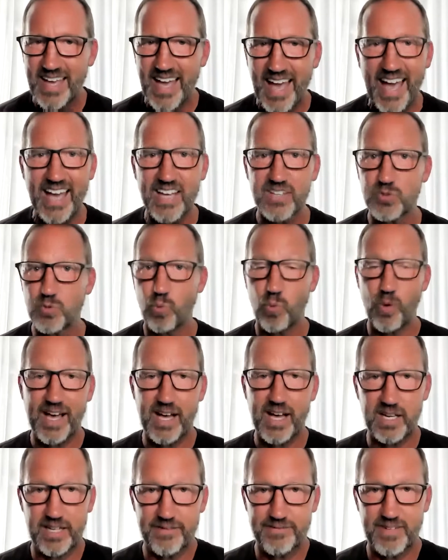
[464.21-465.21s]
as
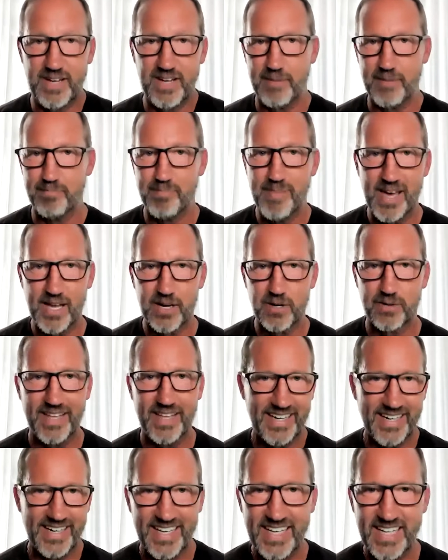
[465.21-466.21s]
well, if not better,
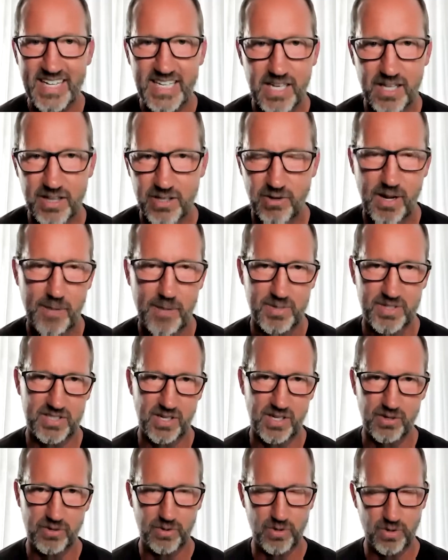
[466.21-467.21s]
than any other
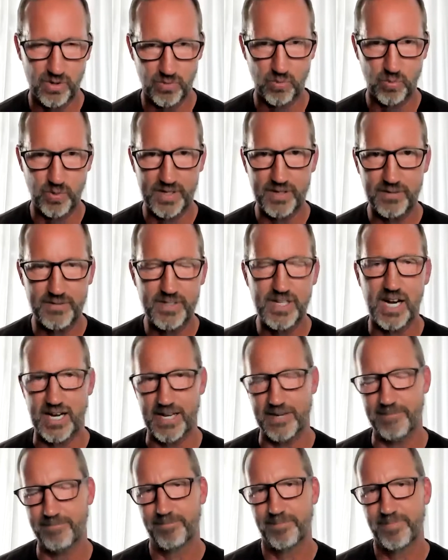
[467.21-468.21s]
episode we've
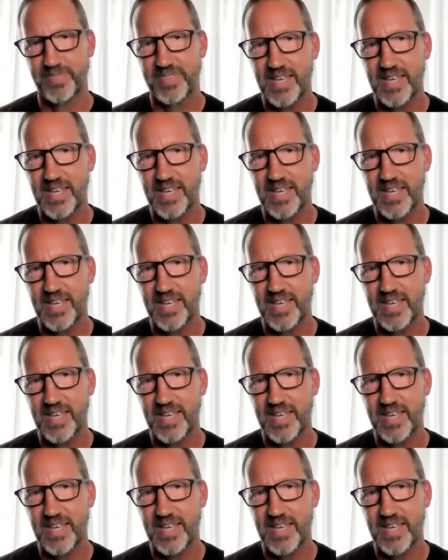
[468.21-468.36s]
done.